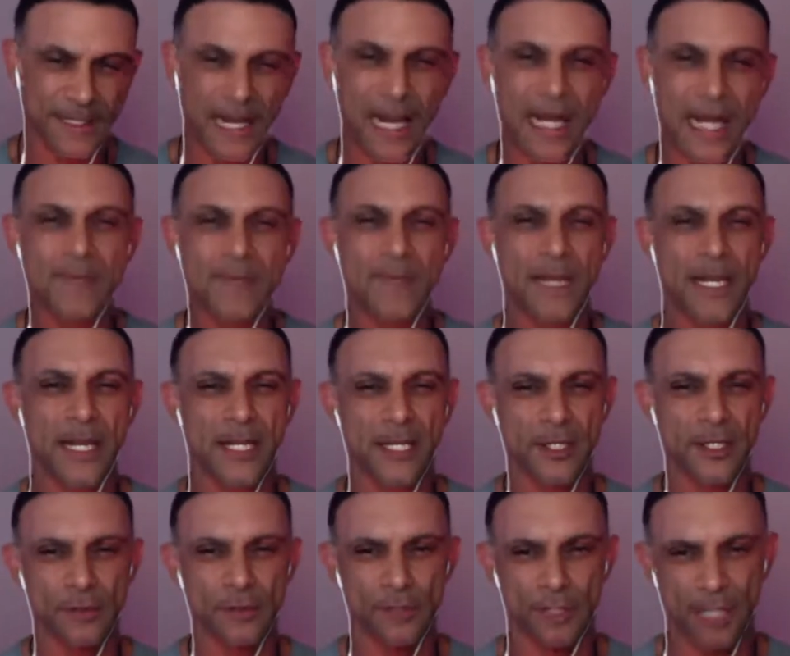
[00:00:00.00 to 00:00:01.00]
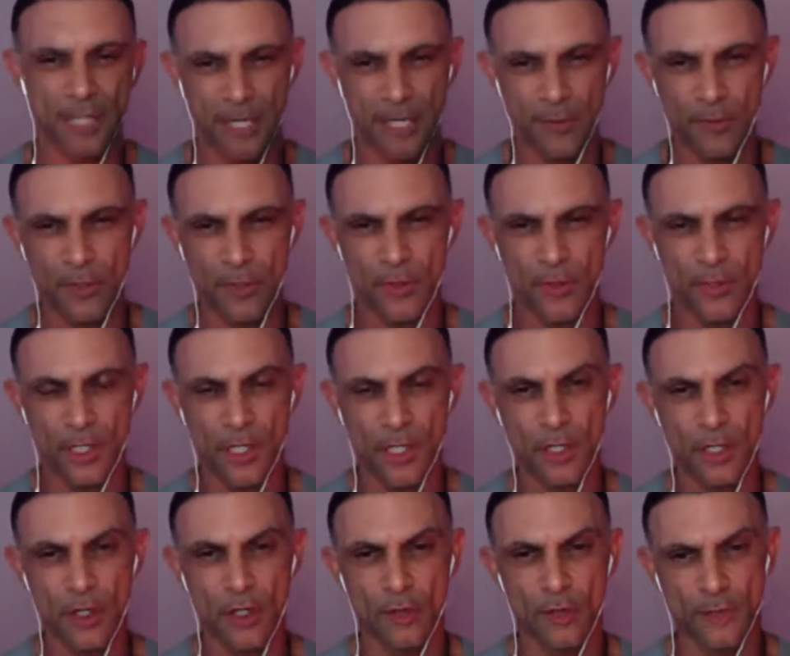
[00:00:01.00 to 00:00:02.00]
aren't making you the hero
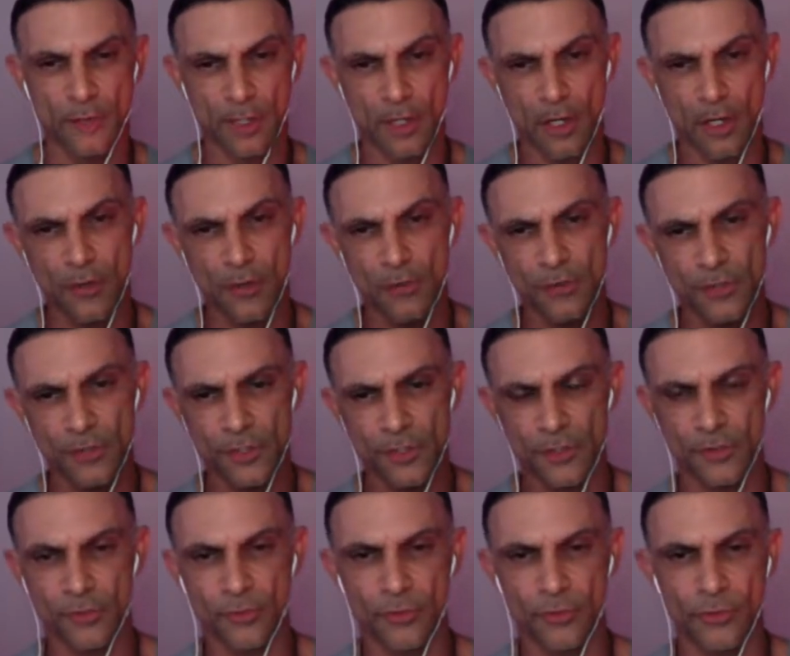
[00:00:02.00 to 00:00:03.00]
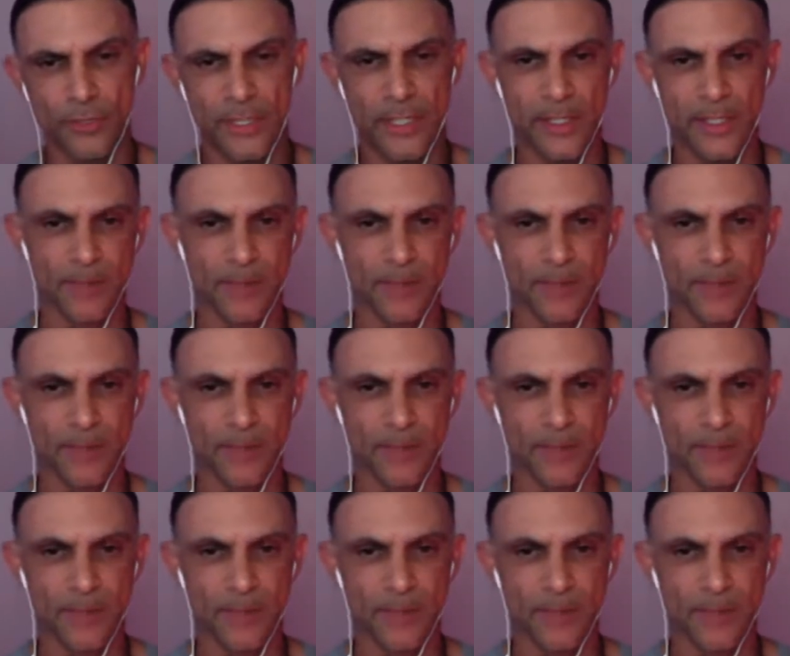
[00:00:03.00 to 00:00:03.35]
of your own story,